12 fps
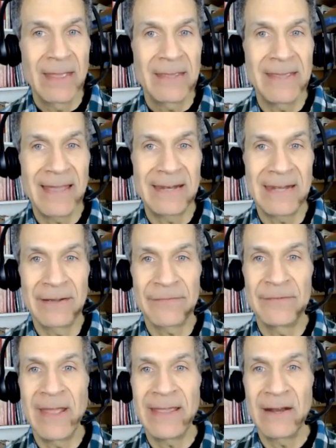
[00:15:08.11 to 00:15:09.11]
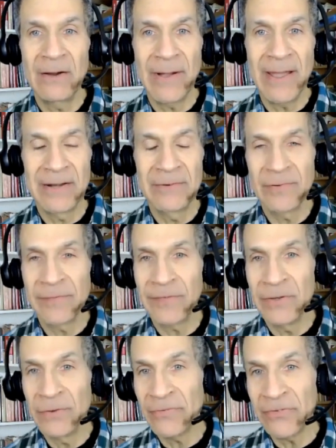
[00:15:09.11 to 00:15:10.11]
Yet, if NATO had
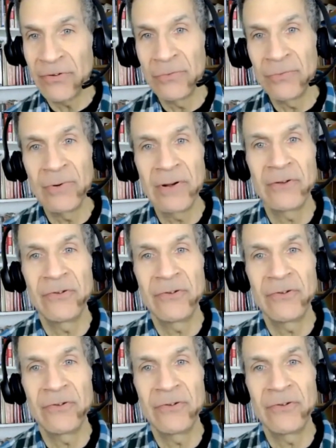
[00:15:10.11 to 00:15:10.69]
refused to